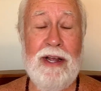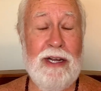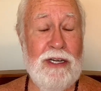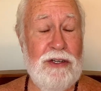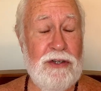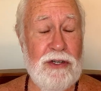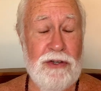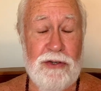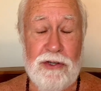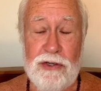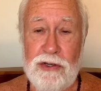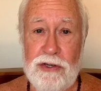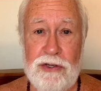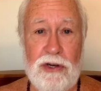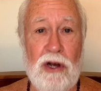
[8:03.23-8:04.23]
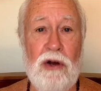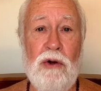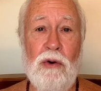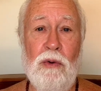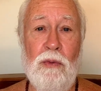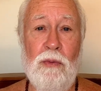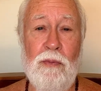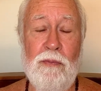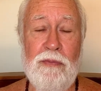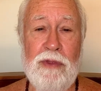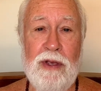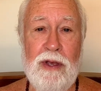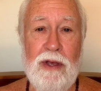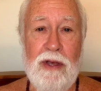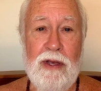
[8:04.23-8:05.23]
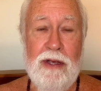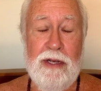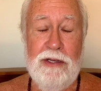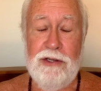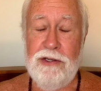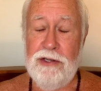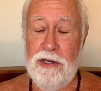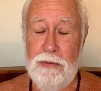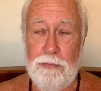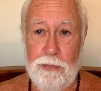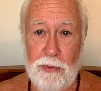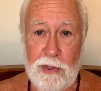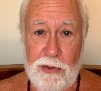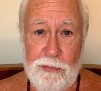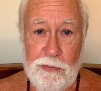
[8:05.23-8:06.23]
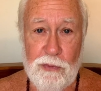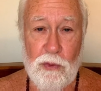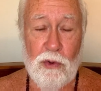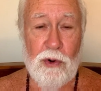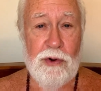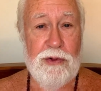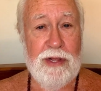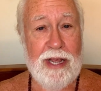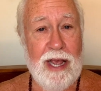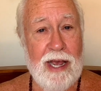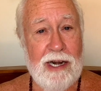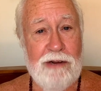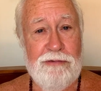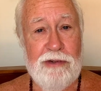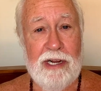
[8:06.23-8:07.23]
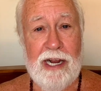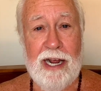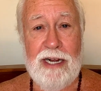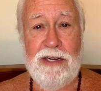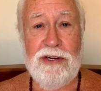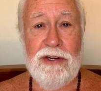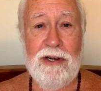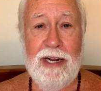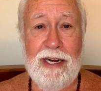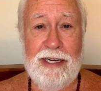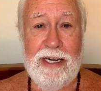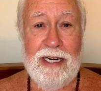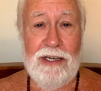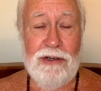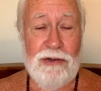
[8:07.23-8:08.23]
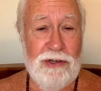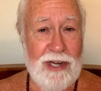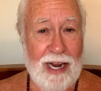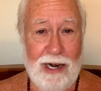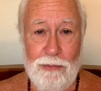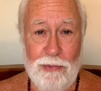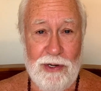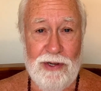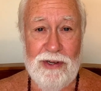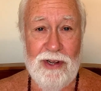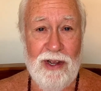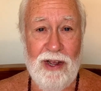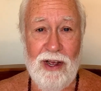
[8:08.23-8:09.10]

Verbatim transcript: It's just a show. It's simply for the edification and entertainment